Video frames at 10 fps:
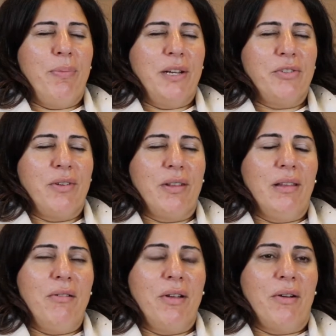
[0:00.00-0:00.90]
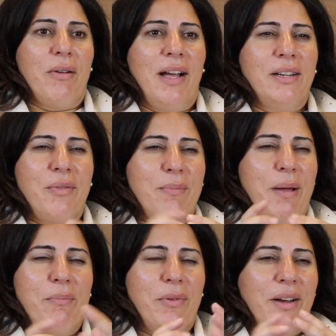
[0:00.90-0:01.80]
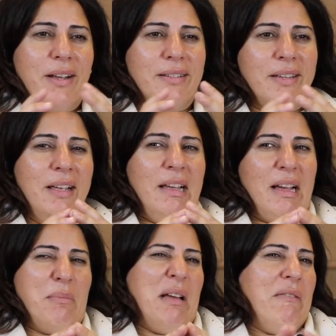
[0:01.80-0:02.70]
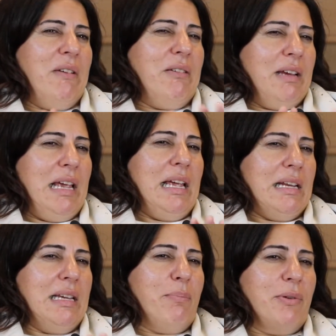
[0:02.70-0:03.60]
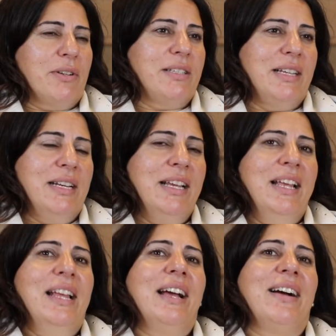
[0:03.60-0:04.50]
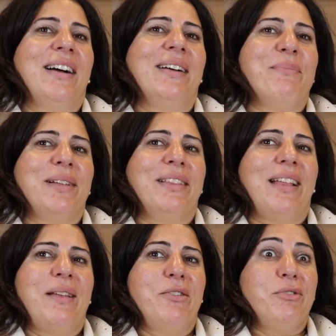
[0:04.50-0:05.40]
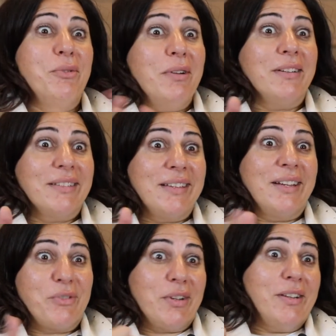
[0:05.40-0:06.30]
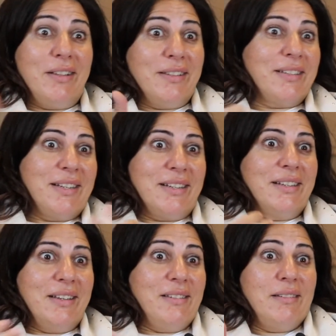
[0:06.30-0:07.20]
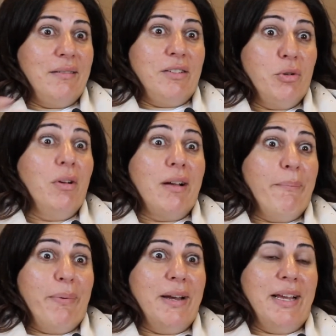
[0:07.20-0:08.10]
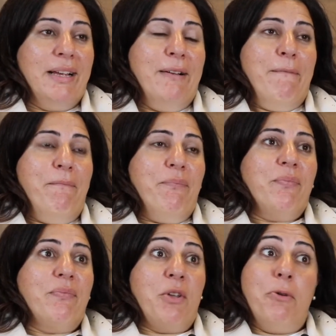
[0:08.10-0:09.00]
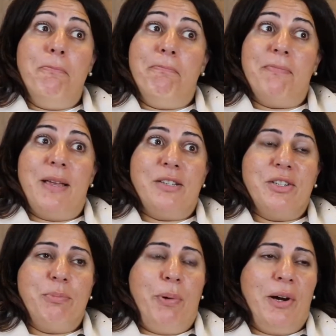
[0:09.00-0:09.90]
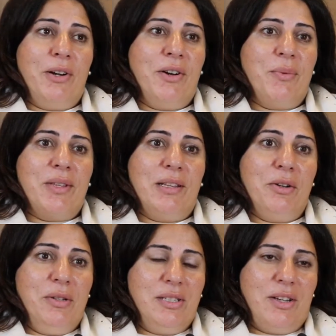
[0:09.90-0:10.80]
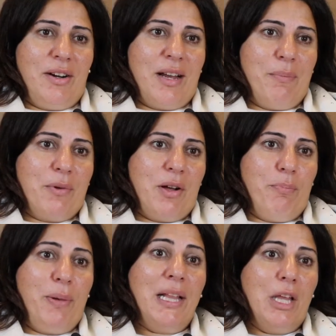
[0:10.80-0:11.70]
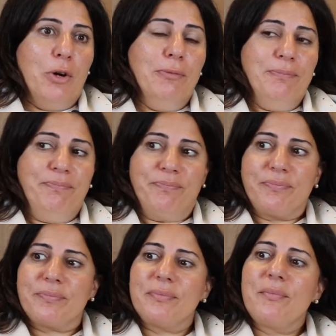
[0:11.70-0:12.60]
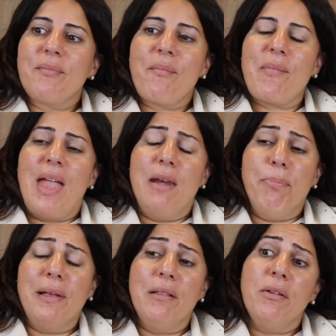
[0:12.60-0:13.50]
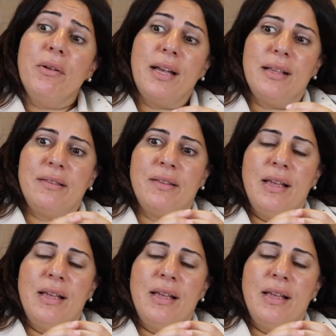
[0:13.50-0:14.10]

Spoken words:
picturing the logo. I had to remember it because I'm not a very handy person. But they do tools like drills, and this is a tool company. Nope, they just partnered with a little startup called Pillow. And Pillow has